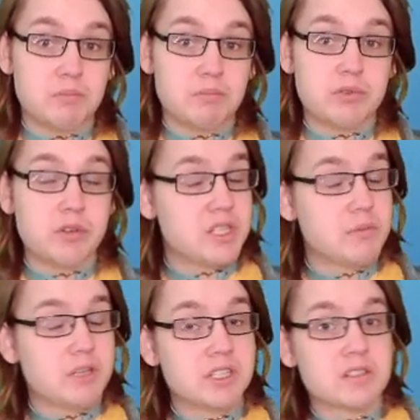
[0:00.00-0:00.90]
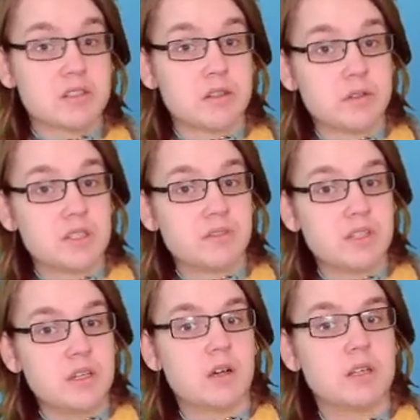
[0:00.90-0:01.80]
pretty much
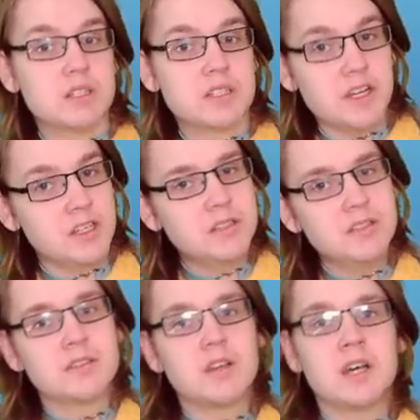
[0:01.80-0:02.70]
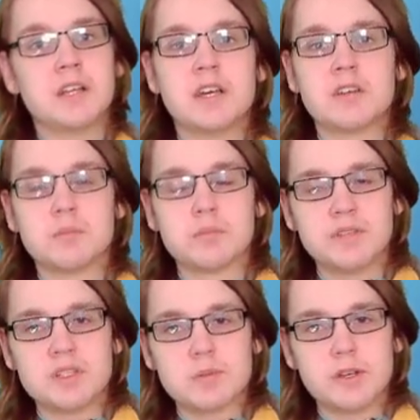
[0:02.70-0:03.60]
exclusively a designer, unlike on
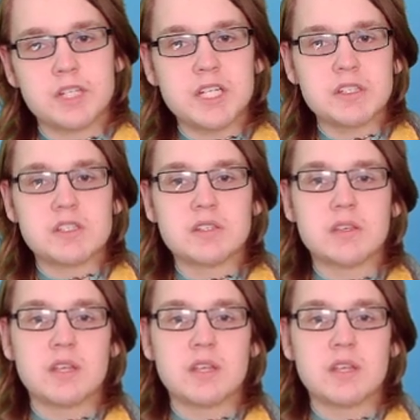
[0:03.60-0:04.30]
previous projects.